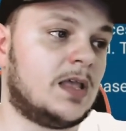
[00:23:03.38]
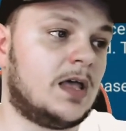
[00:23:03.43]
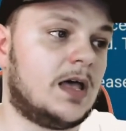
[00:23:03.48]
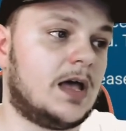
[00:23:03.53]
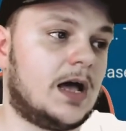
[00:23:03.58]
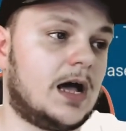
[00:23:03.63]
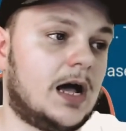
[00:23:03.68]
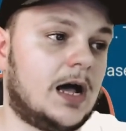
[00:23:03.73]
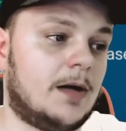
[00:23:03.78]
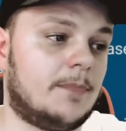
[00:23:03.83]

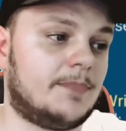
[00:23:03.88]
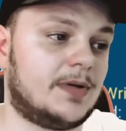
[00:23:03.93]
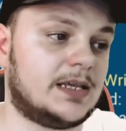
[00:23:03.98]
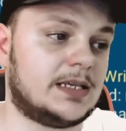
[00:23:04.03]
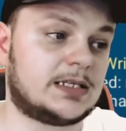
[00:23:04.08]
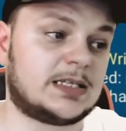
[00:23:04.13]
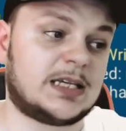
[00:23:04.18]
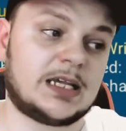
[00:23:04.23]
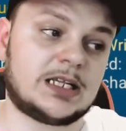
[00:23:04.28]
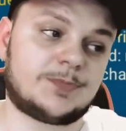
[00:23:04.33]
But
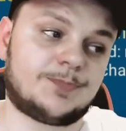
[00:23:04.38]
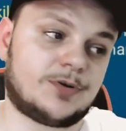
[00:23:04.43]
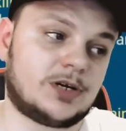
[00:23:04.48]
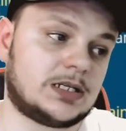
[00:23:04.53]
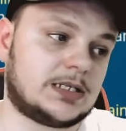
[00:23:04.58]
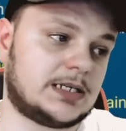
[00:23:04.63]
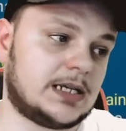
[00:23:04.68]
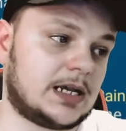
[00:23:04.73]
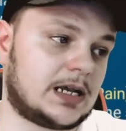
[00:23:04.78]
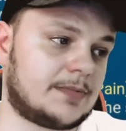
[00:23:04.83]
his kit's pretty
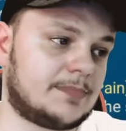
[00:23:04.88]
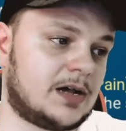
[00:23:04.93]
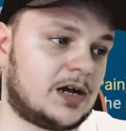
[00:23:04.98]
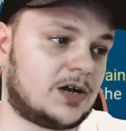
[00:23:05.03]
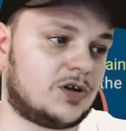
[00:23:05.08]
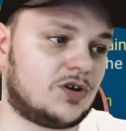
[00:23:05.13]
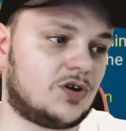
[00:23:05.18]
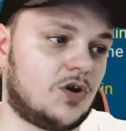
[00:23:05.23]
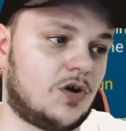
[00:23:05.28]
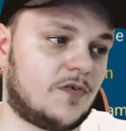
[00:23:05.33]
sick. I'm not
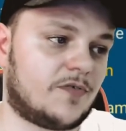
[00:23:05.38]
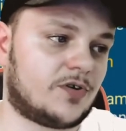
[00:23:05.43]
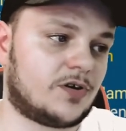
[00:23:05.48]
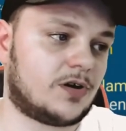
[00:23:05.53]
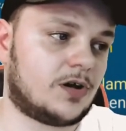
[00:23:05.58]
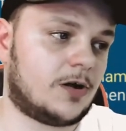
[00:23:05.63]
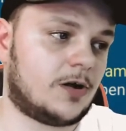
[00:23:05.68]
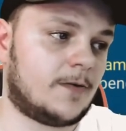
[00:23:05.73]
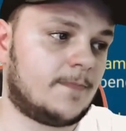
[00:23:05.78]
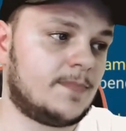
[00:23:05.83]
going to go over it
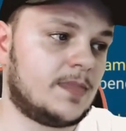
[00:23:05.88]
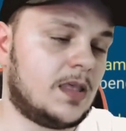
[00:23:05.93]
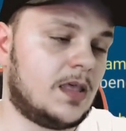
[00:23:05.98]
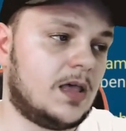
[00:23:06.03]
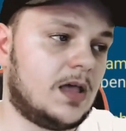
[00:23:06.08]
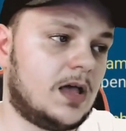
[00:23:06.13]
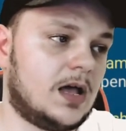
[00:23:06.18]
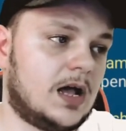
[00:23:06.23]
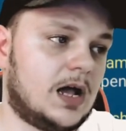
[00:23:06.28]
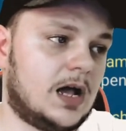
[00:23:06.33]
all.
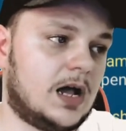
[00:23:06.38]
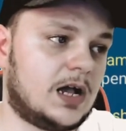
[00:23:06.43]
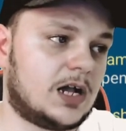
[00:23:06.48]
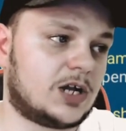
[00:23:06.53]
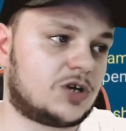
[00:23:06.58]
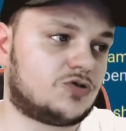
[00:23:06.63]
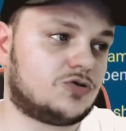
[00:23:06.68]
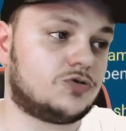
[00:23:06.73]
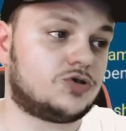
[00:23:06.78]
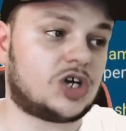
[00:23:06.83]

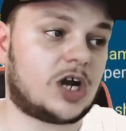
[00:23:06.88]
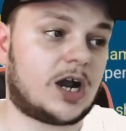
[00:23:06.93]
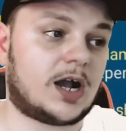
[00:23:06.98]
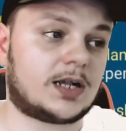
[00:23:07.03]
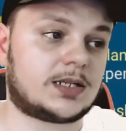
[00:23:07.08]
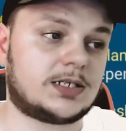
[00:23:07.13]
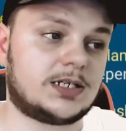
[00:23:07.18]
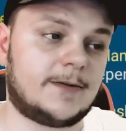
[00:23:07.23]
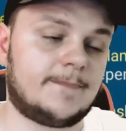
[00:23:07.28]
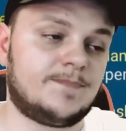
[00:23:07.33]
Crew
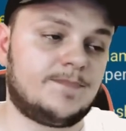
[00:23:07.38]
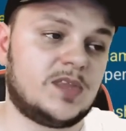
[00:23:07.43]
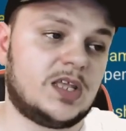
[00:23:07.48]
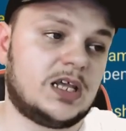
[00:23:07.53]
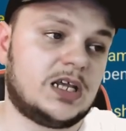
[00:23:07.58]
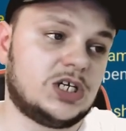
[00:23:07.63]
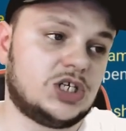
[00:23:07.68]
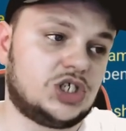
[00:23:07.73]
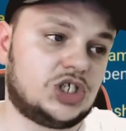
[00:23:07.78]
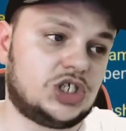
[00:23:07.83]
Troxa,
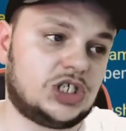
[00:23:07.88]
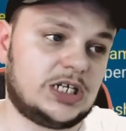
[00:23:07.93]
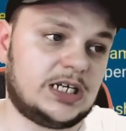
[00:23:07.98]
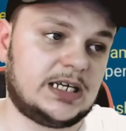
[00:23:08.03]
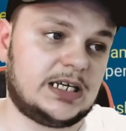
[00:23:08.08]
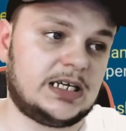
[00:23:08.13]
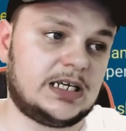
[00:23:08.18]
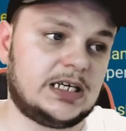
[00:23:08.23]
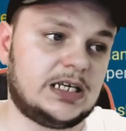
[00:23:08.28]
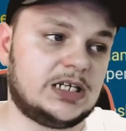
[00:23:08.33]

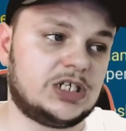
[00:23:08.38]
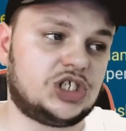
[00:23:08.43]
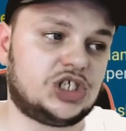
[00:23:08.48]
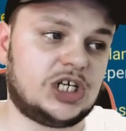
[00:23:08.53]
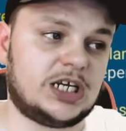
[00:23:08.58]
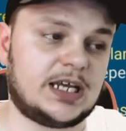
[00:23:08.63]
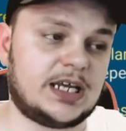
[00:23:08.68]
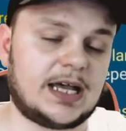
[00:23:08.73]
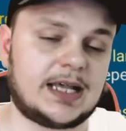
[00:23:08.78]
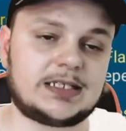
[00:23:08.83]

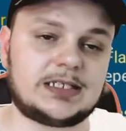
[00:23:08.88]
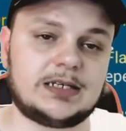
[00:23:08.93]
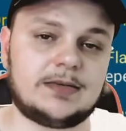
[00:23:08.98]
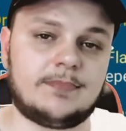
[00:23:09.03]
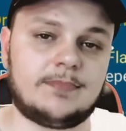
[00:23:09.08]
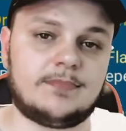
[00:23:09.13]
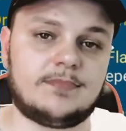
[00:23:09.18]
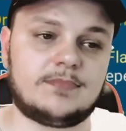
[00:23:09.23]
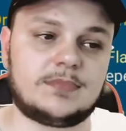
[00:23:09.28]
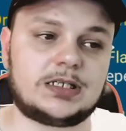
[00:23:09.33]
she got
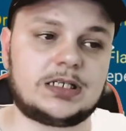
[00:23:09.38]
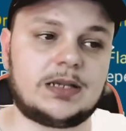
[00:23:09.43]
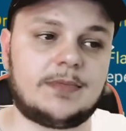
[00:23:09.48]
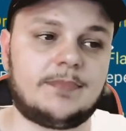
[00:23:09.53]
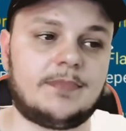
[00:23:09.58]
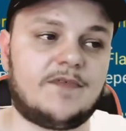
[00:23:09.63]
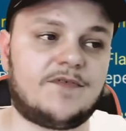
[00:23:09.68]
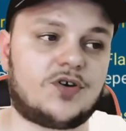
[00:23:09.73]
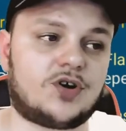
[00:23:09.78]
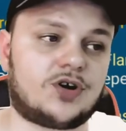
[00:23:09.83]
some
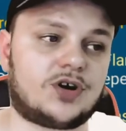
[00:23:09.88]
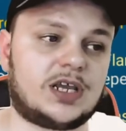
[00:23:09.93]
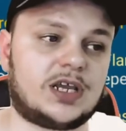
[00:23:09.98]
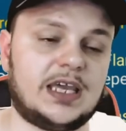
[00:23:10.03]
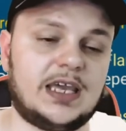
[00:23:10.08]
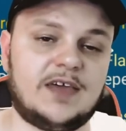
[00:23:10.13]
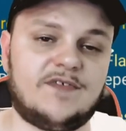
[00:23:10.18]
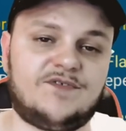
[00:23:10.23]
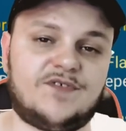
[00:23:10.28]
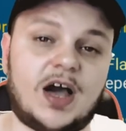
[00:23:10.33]
of her
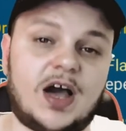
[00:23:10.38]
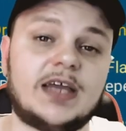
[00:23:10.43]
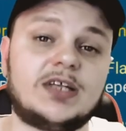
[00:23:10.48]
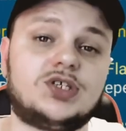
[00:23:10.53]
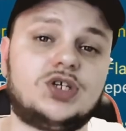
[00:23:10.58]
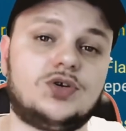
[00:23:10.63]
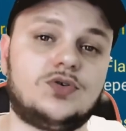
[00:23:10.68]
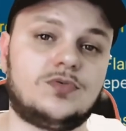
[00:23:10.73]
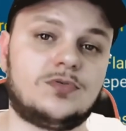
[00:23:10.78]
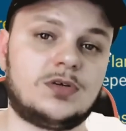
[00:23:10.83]
kit
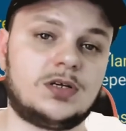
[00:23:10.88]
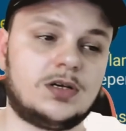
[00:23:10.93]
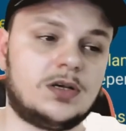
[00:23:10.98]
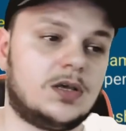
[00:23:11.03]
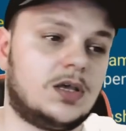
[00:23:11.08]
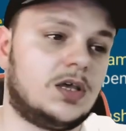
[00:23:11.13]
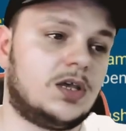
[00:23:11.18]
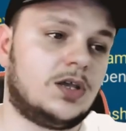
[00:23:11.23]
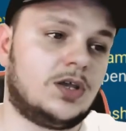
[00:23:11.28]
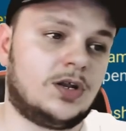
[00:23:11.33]
fine-tuned,
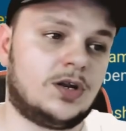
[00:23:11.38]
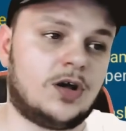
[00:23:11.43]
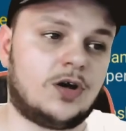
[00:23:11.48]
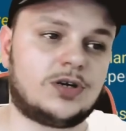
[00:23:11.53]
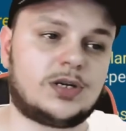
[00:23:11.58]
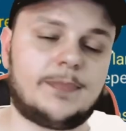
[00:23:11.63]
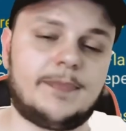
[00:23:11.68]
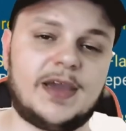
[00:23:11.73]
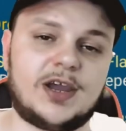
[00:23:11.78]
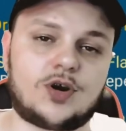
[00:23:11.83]

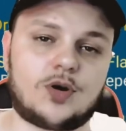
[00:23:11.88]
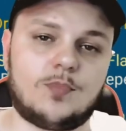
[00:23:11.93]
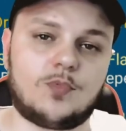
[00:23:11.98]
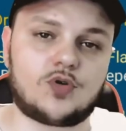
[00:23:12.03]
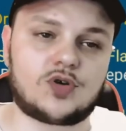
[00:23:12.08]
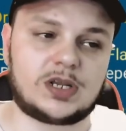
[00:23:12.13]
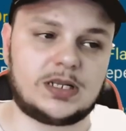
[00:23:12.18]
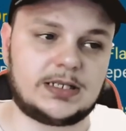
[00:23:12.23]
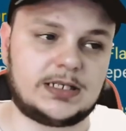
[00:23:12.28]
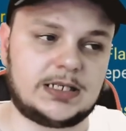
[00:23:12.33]
to make her more
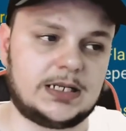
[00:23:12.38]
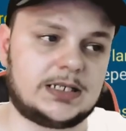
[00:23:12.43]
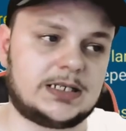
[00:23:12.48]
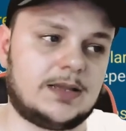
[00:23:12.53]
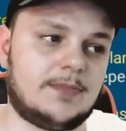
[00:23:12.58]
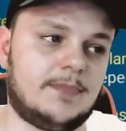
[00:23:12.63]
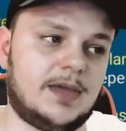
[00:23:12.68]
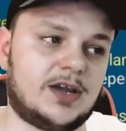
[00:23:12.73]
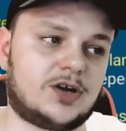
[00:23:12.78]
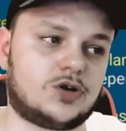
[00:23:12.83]

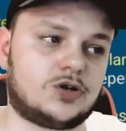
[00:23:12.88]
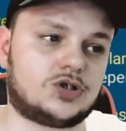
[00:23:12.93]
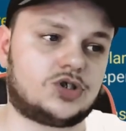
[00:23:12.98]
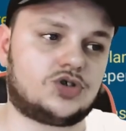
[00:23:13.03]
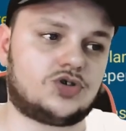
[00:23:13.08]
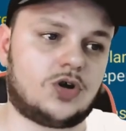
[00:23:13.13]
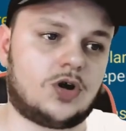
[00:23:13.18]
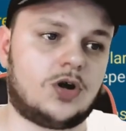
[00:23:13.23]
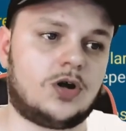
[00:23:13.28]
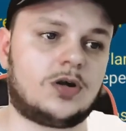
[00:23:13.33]
consistent, make her
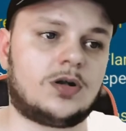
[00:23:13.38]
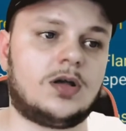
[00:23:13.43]
strong.